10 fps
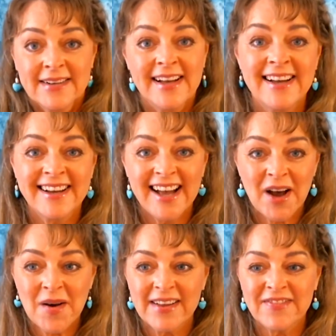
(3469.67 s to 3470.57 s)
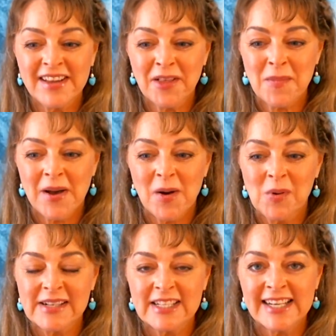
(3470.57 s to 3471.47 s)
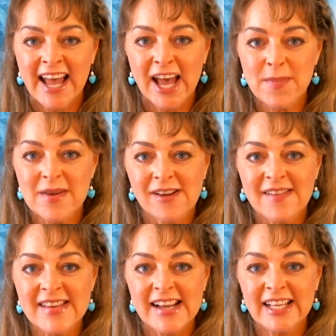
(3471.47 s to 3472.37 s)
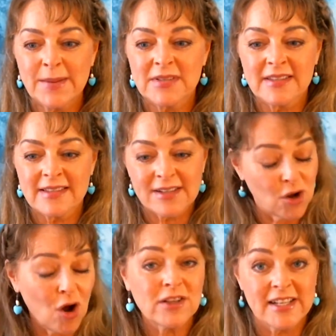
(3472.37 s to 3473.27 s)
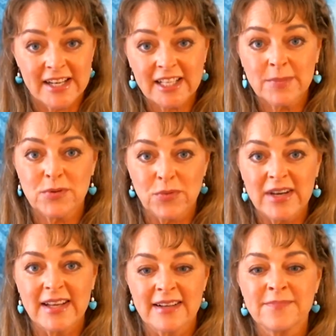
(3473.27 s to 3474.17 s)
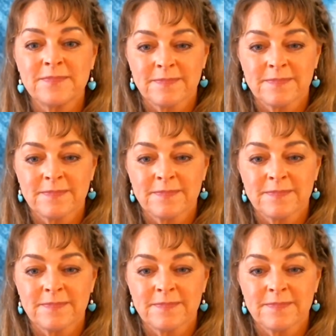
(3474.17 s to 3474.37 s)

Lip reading: how I feel about what's going to happen on the eclipse. This is called an eclipse reading.